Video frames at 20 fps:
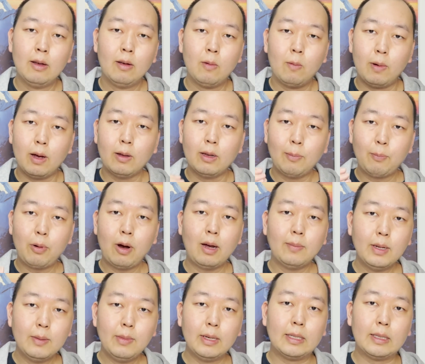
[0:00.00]
Well, the
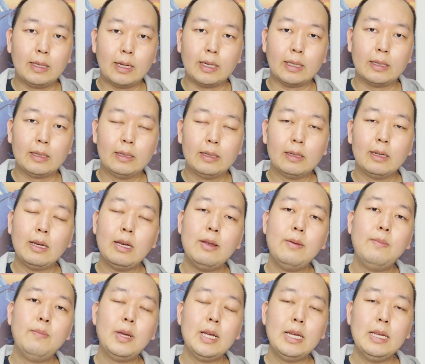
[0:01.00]
problem is this: it
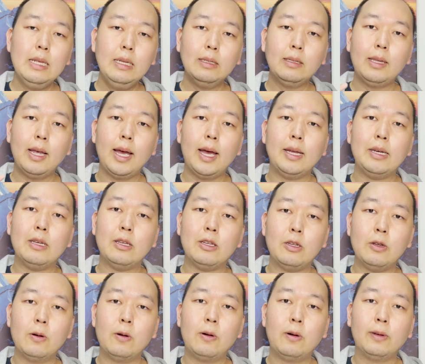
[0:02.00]
means that
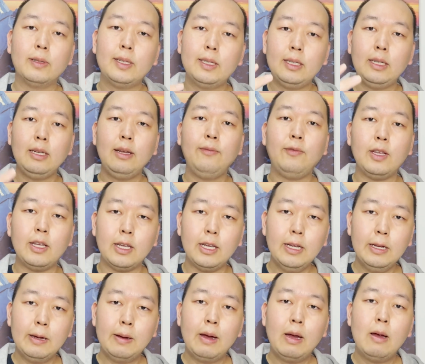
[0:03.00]
your CV
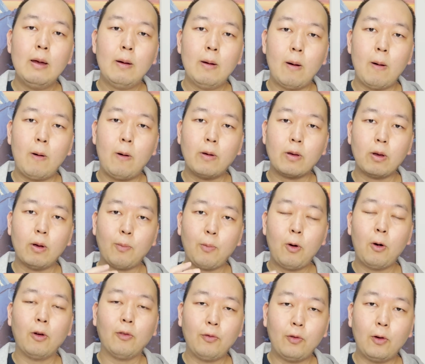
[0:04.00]
or your
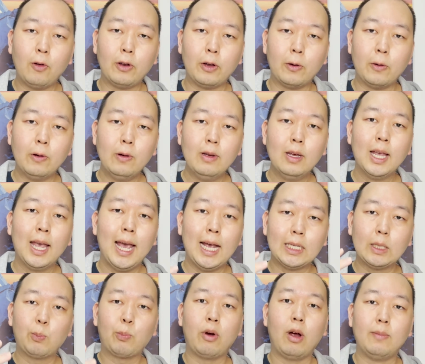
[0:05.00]
portfolio
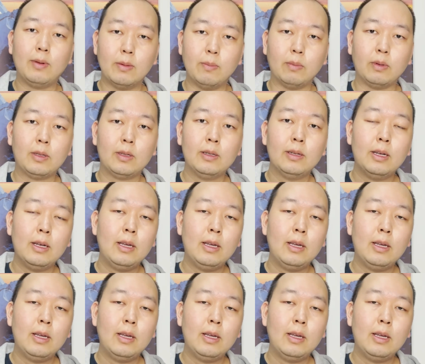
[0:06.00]
has problems.